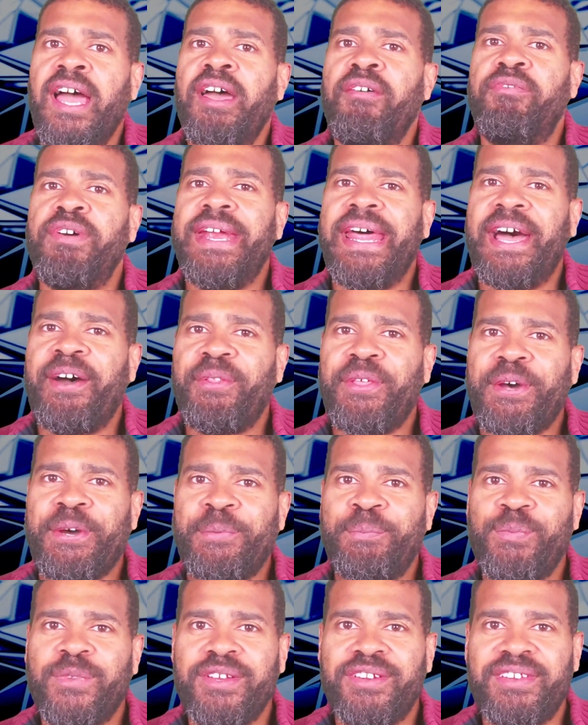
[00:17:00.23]
For now
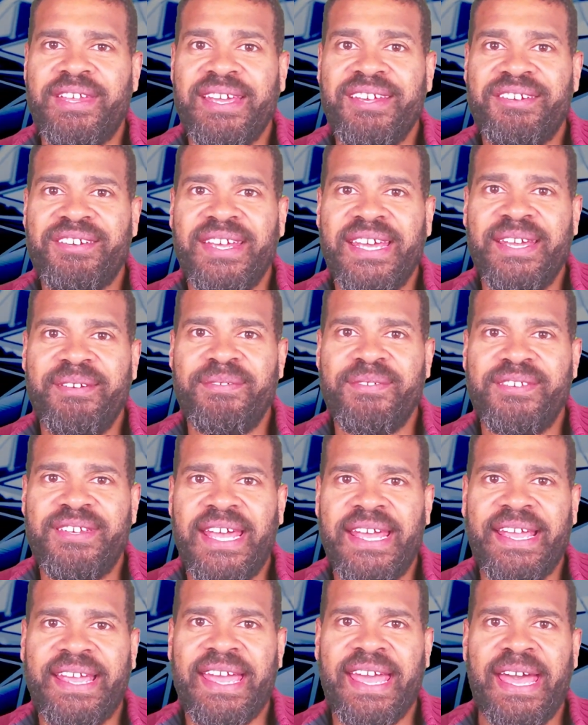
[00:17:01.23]
though, stay safe,
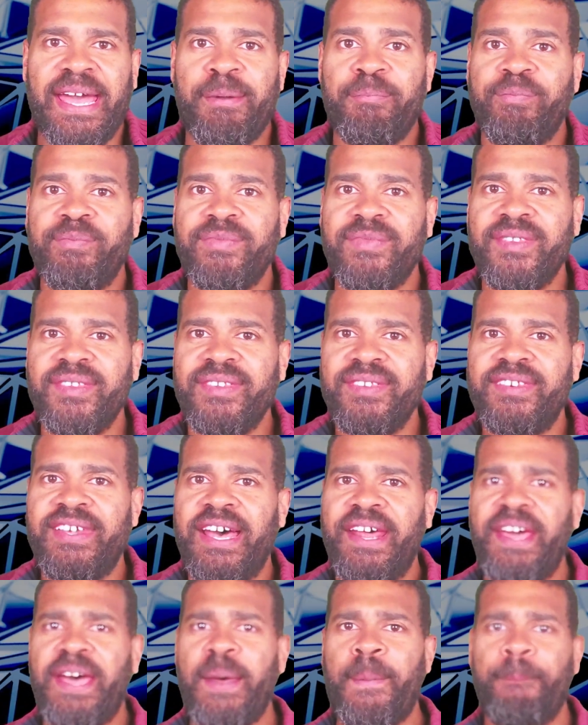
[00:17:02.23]
take care,
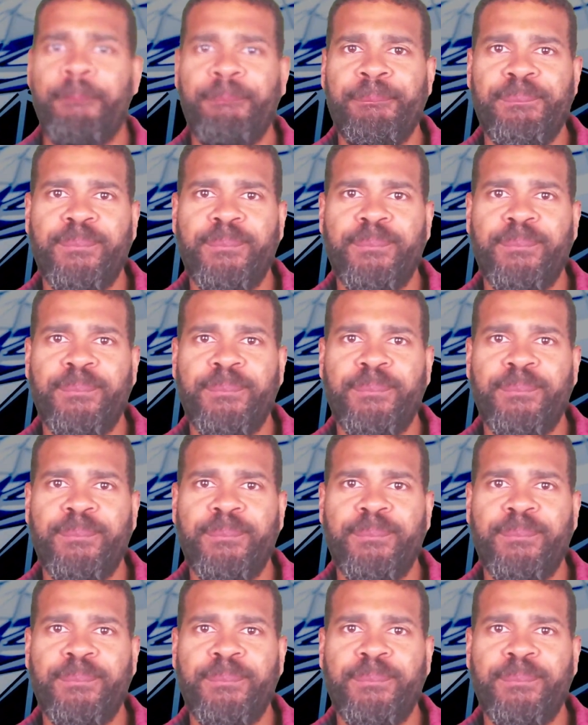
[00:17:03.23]
ta-da.